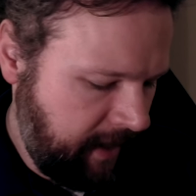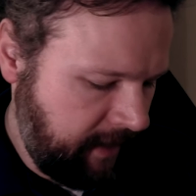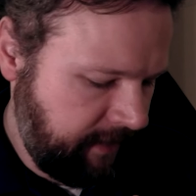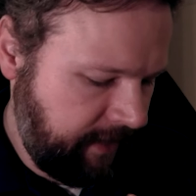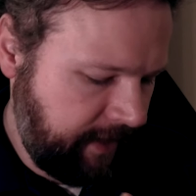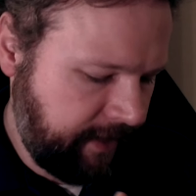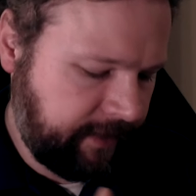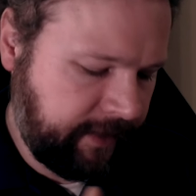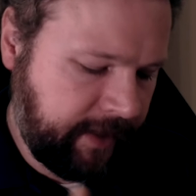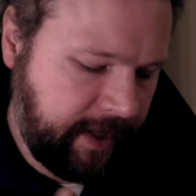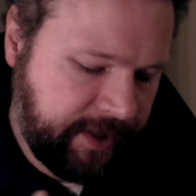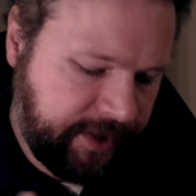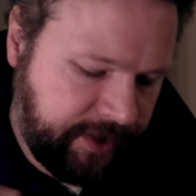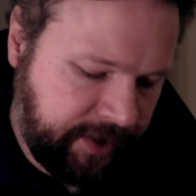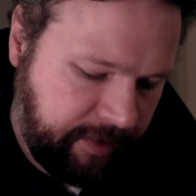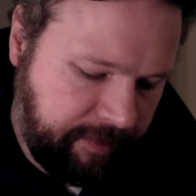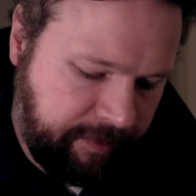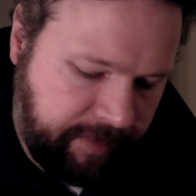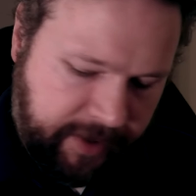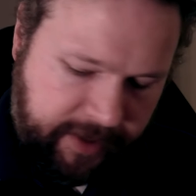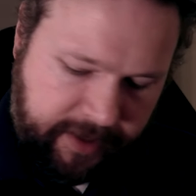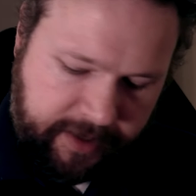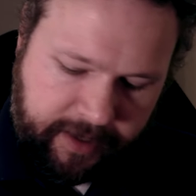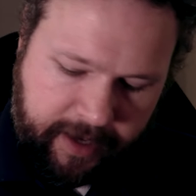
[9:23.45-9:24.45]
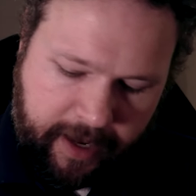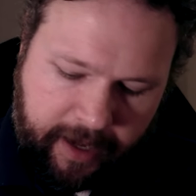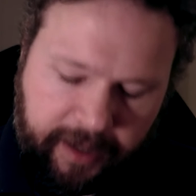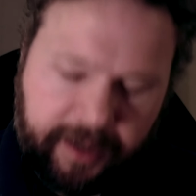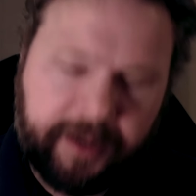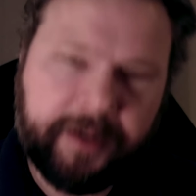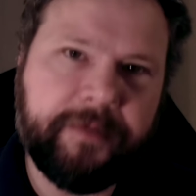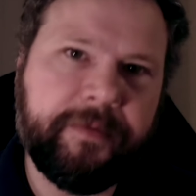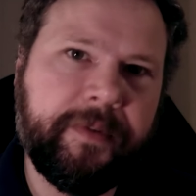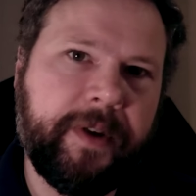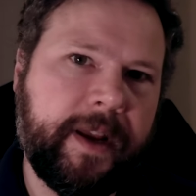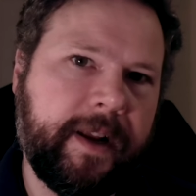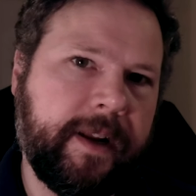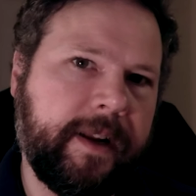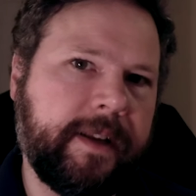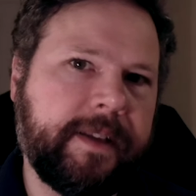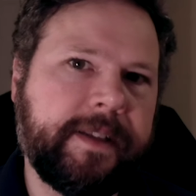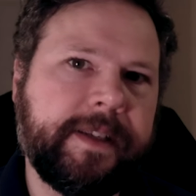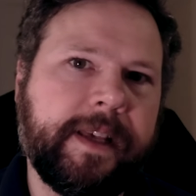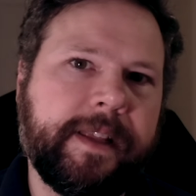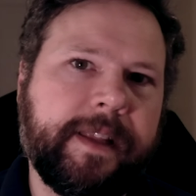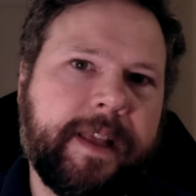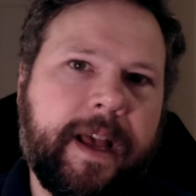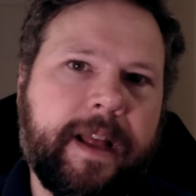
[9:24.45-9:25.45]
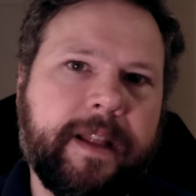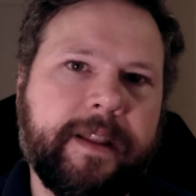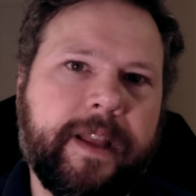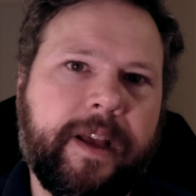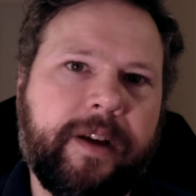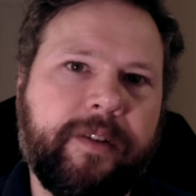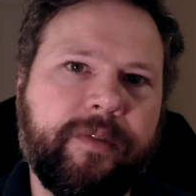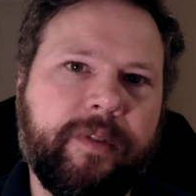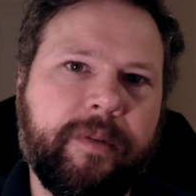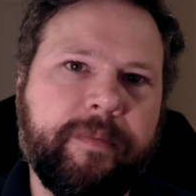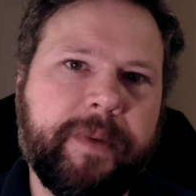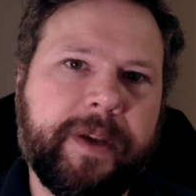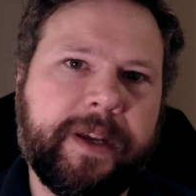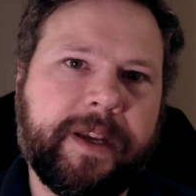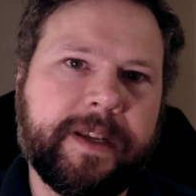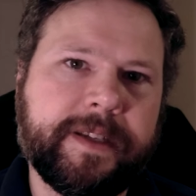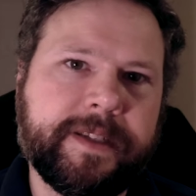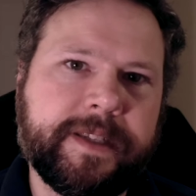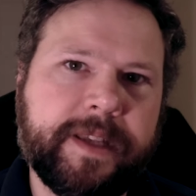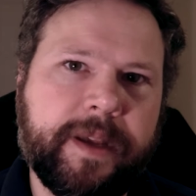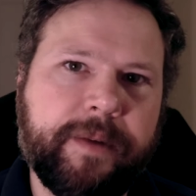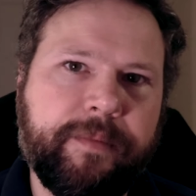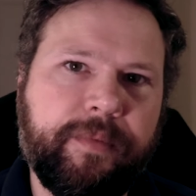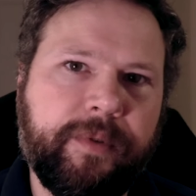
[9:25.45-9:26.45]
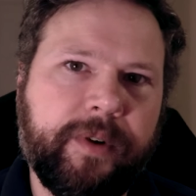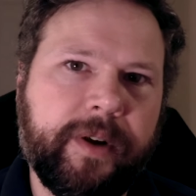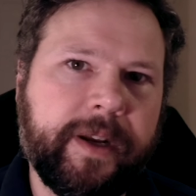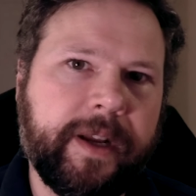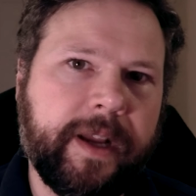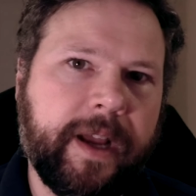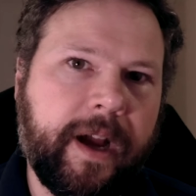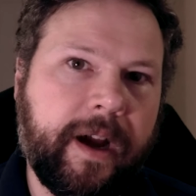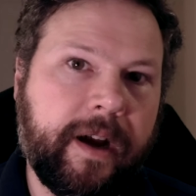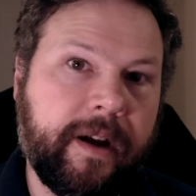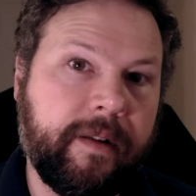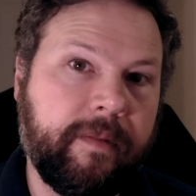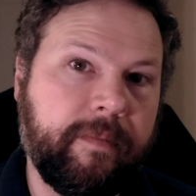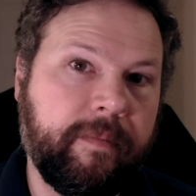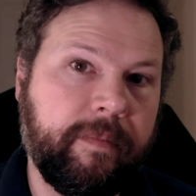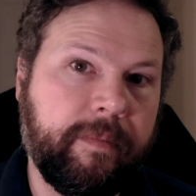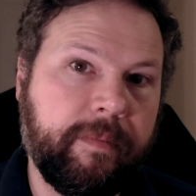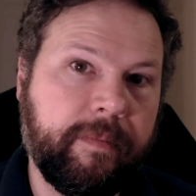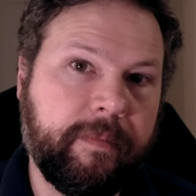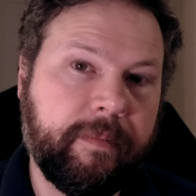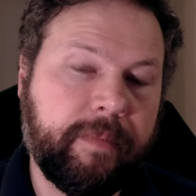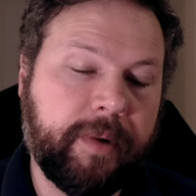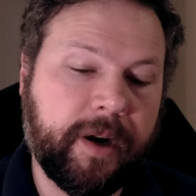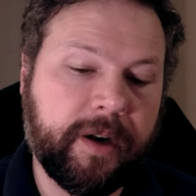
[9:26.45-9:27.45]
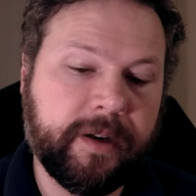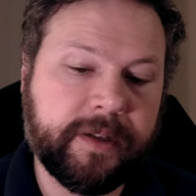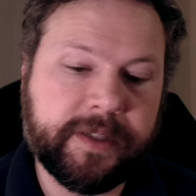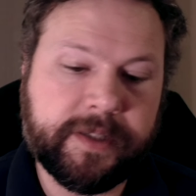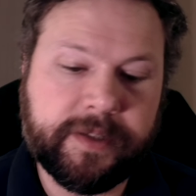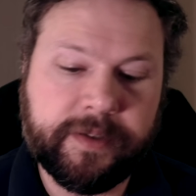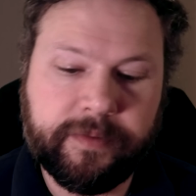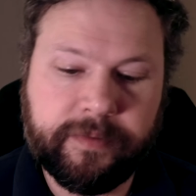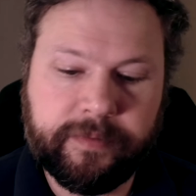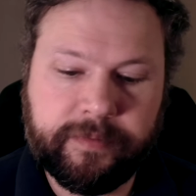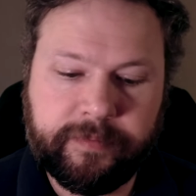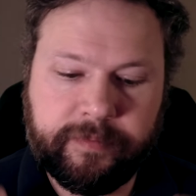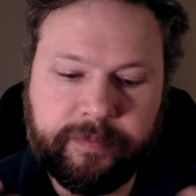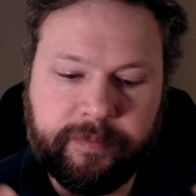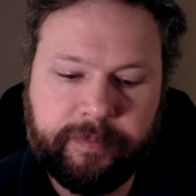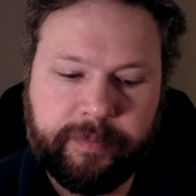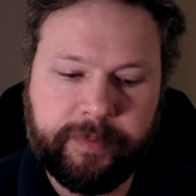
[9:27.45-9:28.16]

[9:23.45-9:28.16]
Like they should be elevated to that level because they bring out parts of,